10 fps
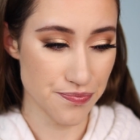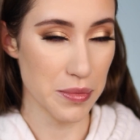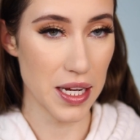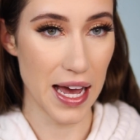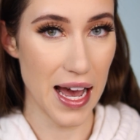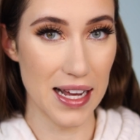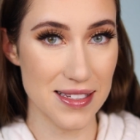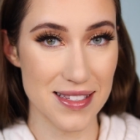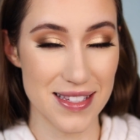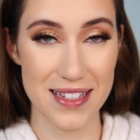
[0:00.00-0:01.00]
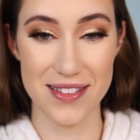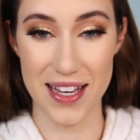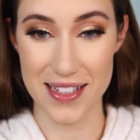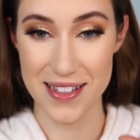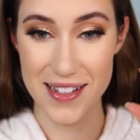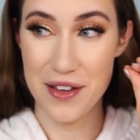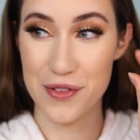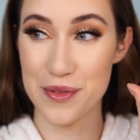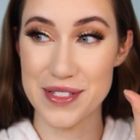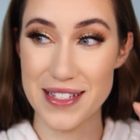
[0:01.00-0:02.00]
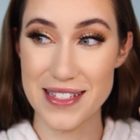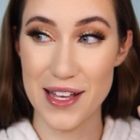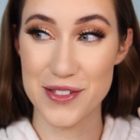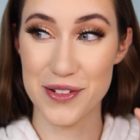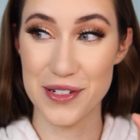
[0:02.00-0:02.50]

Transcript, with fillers: but I had to see like if it was a yes or